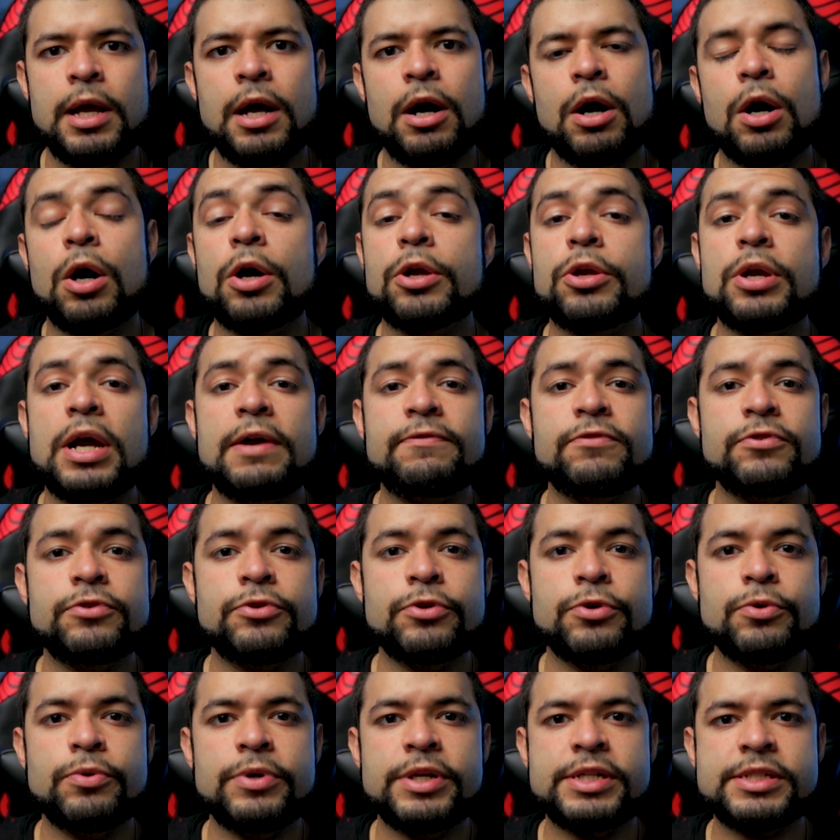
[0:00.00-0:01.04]
All you have to
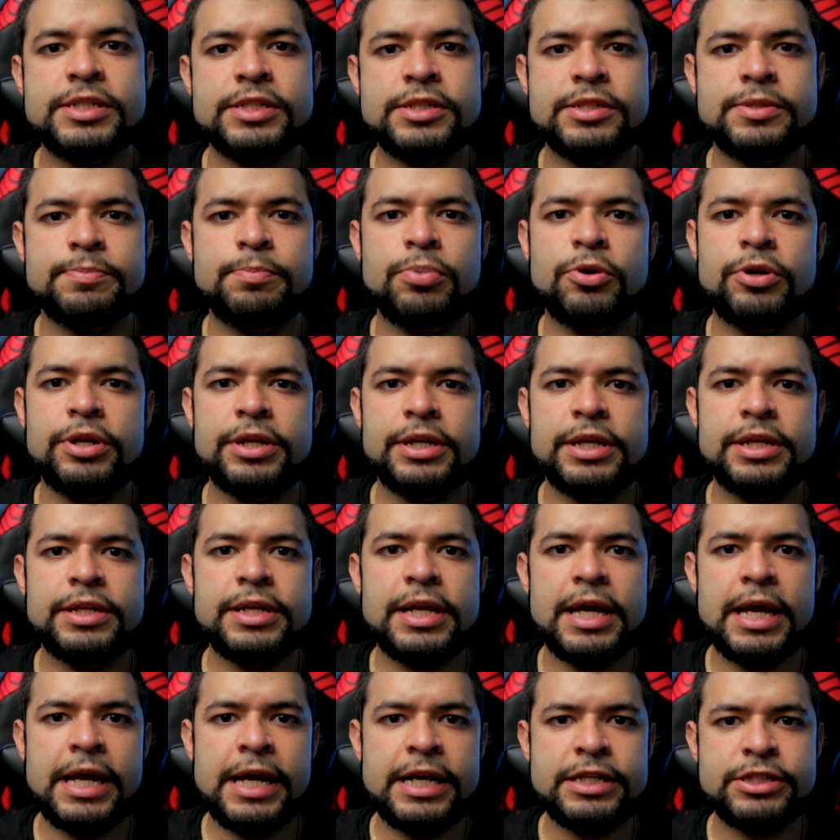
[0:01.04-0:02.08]
do is put it into
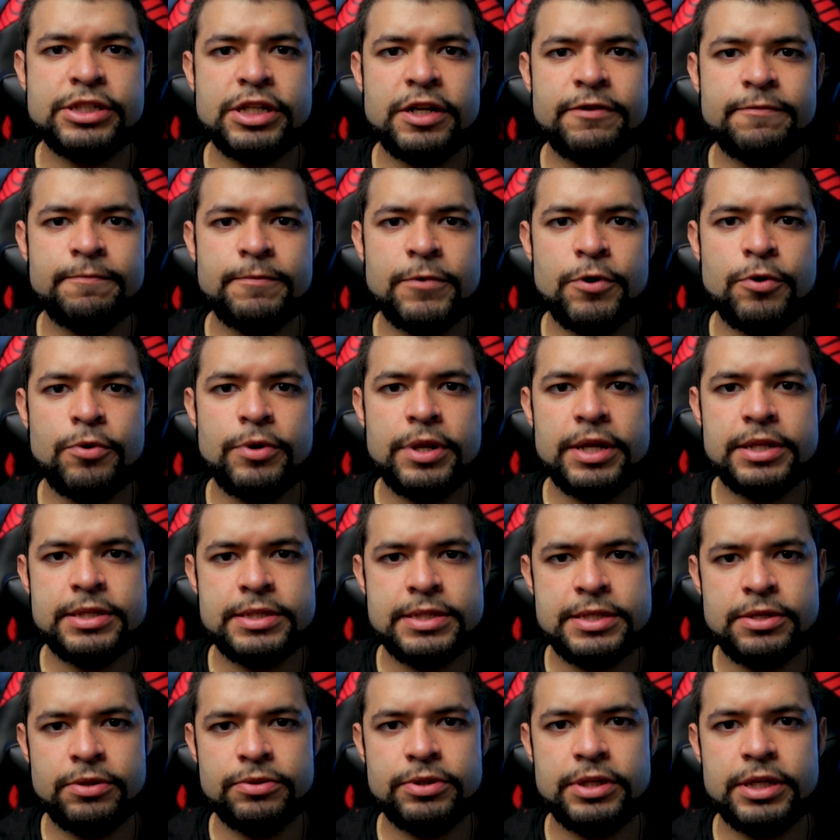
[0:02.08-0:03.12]
HF mode and
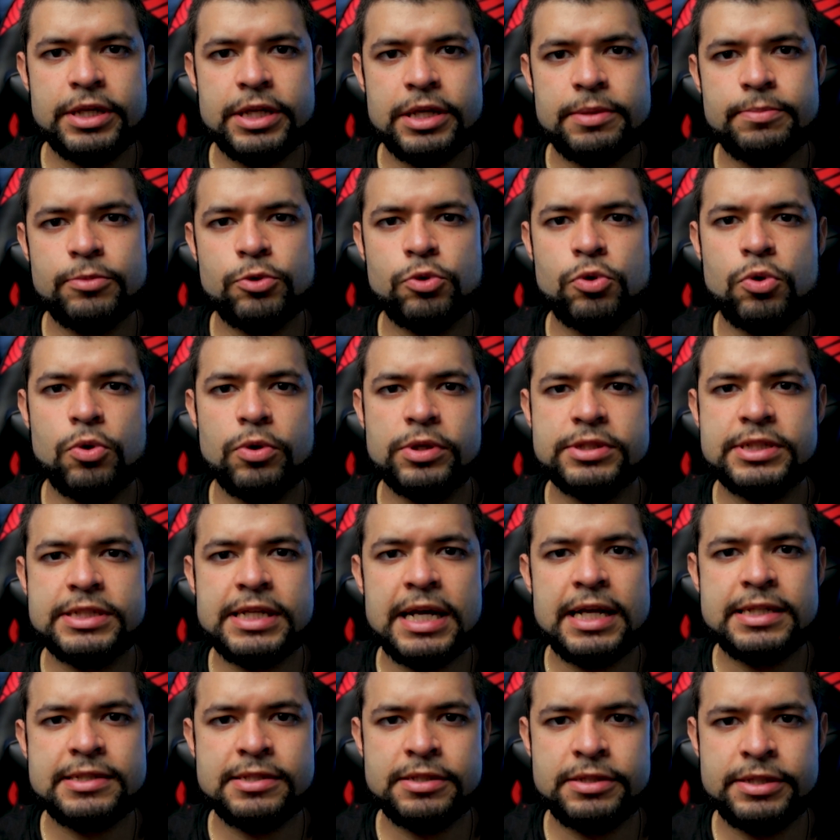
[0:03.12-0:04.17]
tilt the gimbal
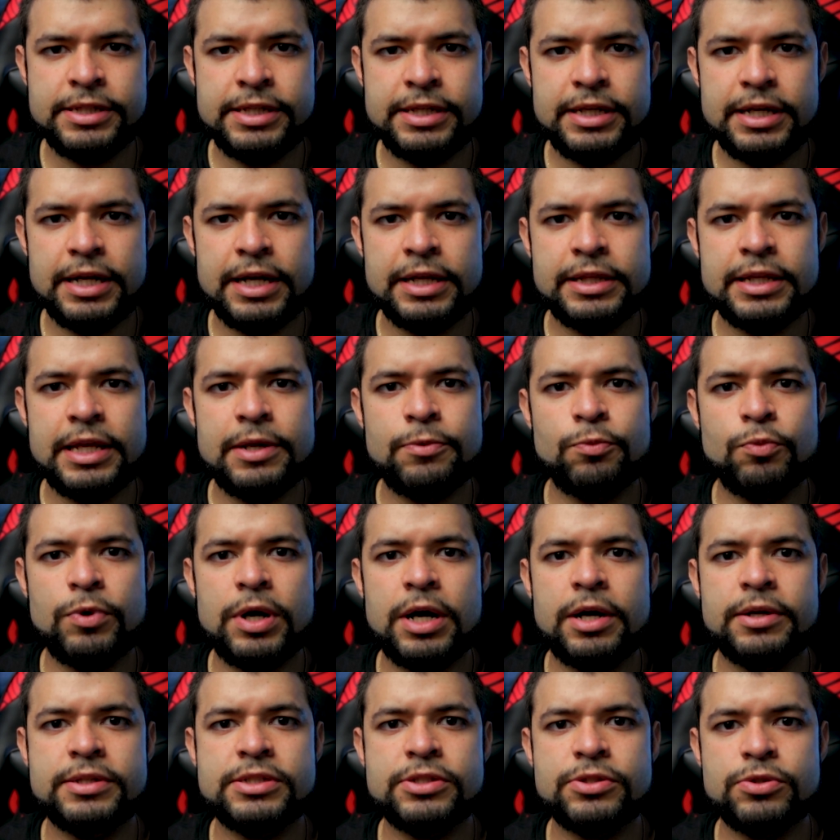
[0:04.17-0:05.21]
horizontally, and then
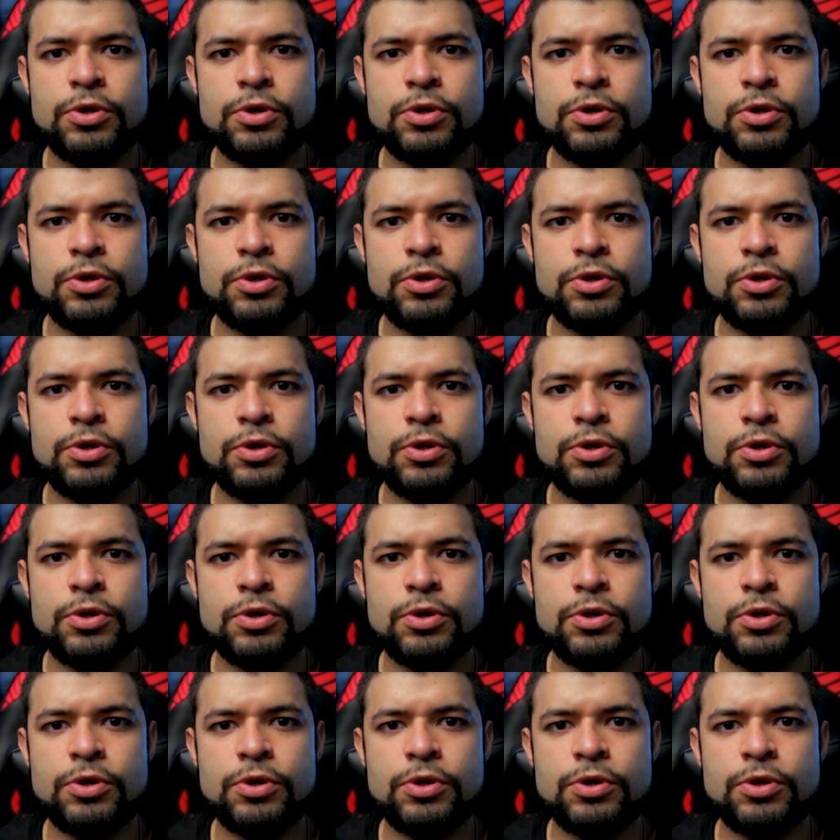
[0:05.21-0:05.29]
while it's